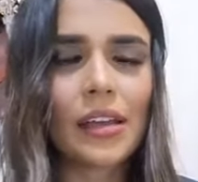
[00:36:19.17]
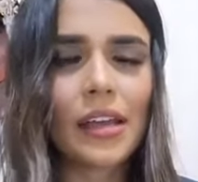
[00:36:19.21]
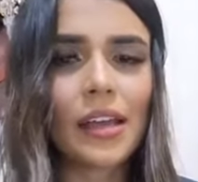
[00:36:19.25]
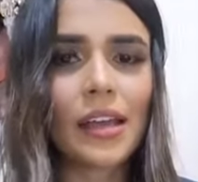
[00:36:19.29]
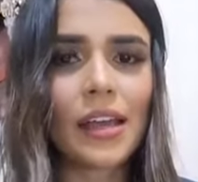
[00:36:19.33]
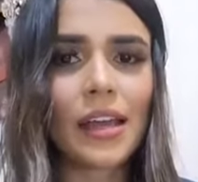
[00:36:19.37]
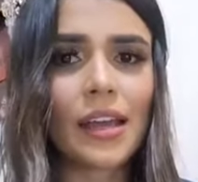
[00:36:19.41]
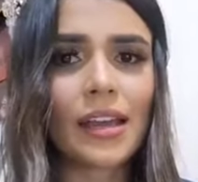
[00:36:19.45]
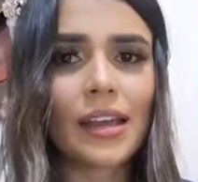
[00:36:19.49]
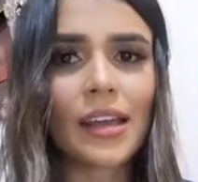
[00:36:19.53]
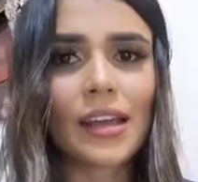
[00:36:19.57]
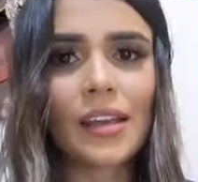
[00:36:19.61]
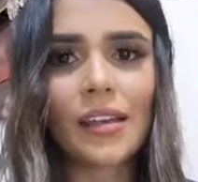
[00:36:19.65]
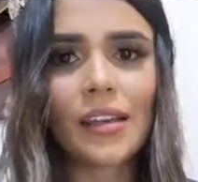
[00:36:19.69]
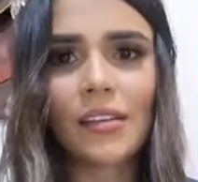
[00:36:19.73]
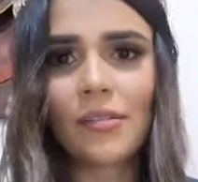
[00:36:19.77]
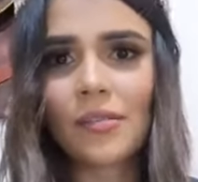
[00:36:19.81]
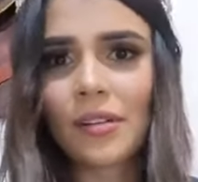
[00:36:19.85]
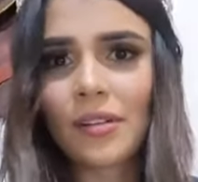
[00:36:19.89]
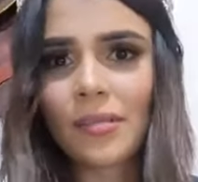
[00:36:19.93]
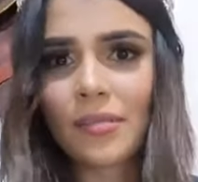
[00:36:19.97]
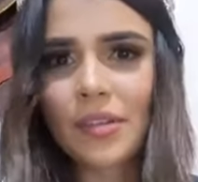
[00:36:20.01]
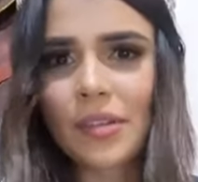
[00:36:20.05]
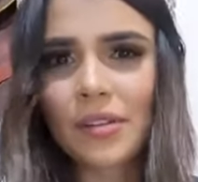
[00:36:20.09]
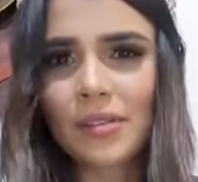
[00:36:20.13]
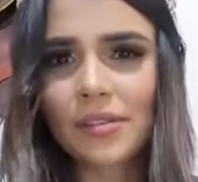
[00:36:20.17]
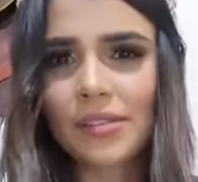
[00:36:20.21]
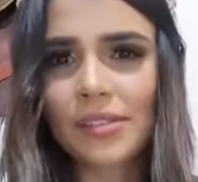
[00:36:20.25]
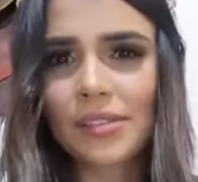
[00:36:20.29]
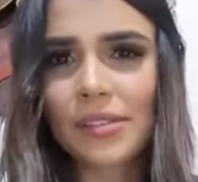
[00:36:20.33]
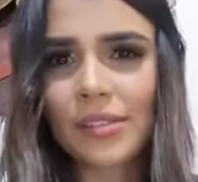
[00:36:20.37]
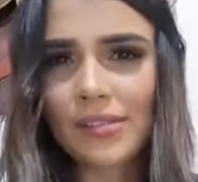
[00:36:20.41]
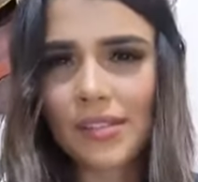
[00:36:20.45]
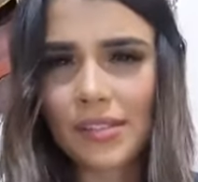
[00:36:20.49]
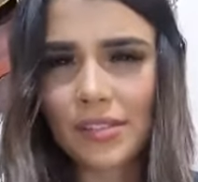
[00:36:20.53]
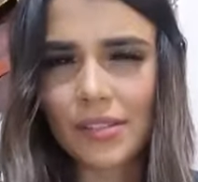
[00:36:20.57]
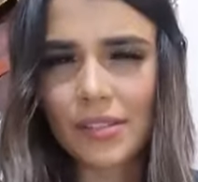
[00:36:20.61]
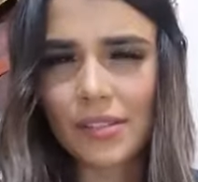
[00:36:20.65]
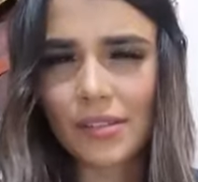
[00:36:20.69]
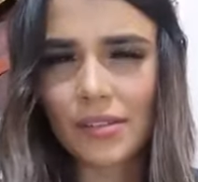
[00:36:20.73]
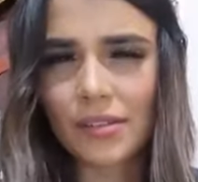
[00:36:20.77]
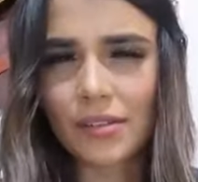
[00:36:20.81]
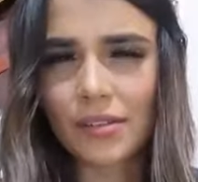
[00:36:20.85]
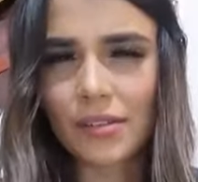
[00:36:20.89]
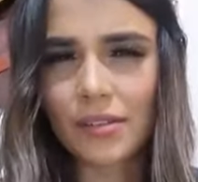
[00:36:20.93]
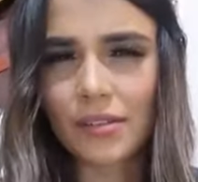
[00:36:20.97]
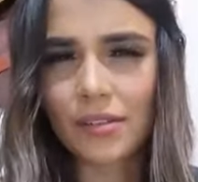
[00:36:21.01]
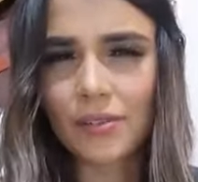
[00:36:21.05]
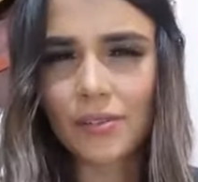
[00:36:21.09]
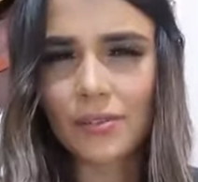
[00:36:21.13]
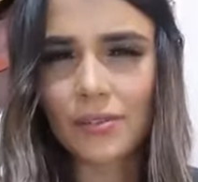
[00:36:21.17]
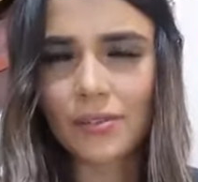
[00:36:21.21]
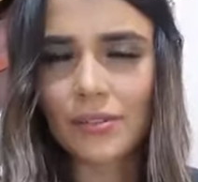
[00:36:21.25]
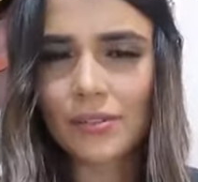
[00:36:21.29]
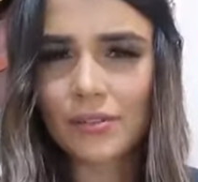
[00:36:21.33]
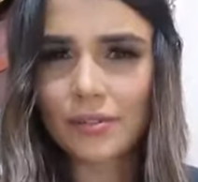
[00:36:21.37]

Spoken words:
and I am 1.70 meters of